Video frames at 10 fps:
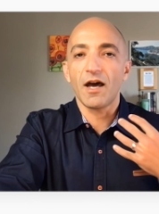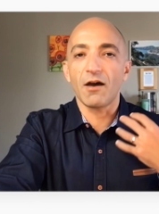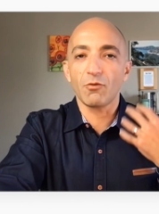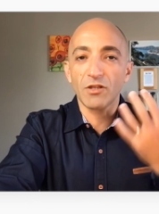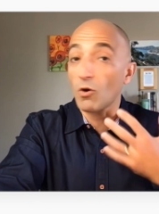
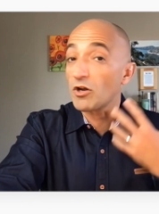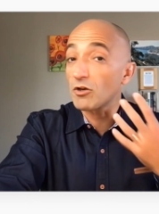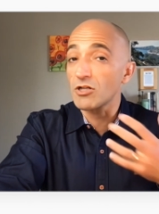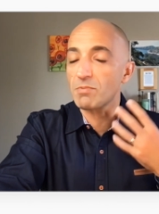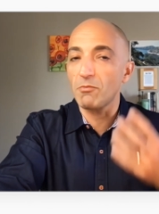I really want to
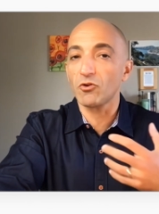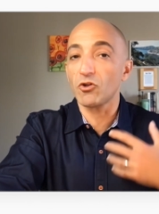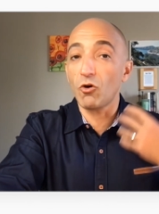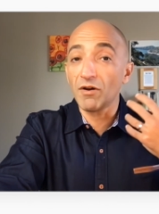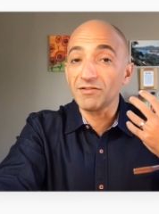encourage people
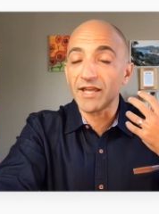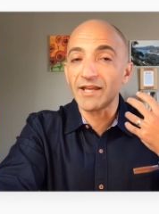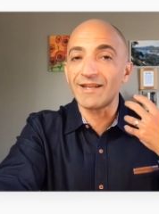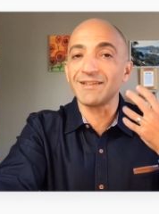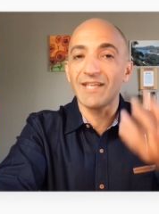to go and
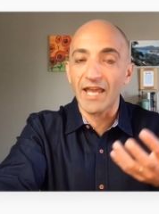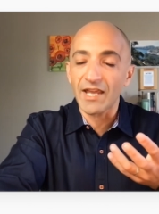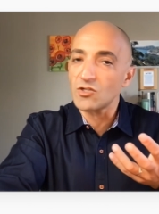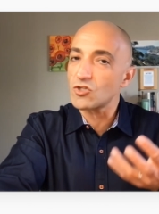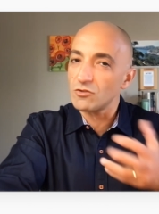
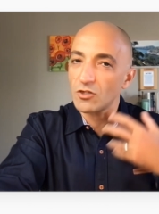engage,